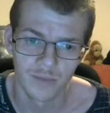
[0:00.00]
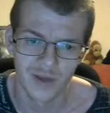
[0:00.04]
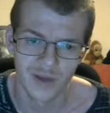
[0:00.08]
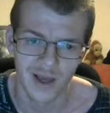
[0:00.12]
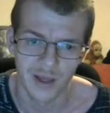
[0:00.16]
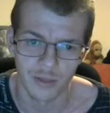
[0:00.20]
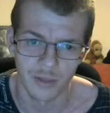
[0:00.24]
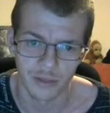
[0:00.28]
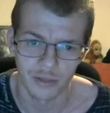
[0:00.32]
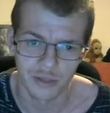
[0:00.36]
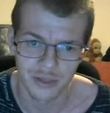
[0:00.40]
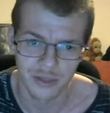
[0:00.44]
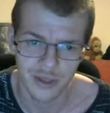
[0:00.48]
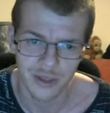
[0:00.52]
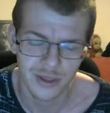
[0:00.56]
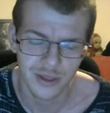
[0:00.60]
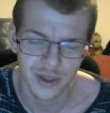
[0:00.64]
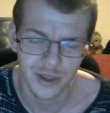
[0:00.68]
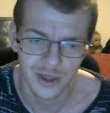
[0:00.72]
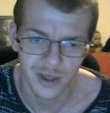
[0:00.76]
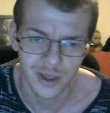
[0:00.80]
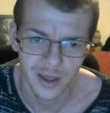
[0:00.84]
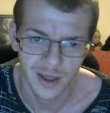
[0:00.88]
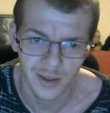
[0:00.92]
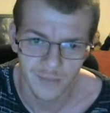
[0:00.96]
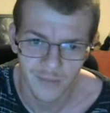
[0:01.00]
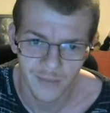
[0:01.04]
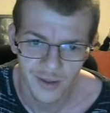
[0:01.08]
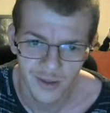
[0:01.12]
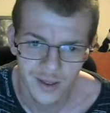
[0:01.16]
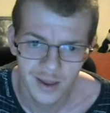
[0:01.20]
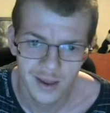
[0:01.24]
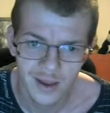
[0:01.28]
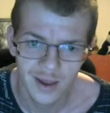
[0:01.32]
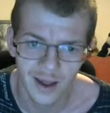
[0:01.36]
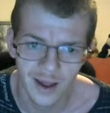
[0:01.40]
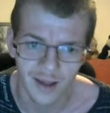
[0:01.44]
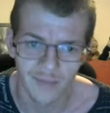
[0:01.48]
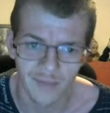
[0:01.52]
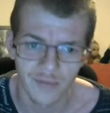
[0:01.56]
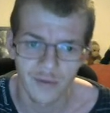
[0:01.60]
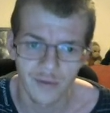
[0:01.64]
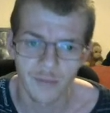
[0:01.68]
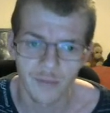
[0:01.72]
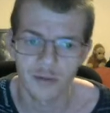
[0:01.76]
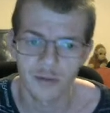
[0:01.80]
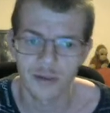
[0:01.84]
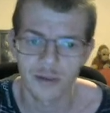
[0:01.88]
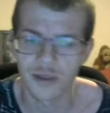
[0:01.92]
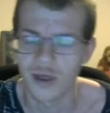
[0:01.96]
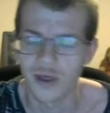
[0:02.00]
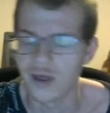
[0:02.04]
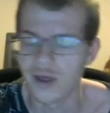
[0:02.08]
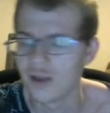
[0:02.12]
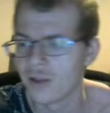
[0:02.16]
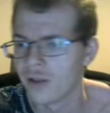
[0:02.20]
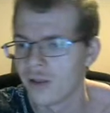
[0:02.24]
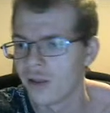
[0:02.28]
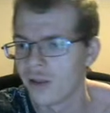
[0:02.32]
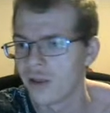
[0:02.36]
and City game, and they were saying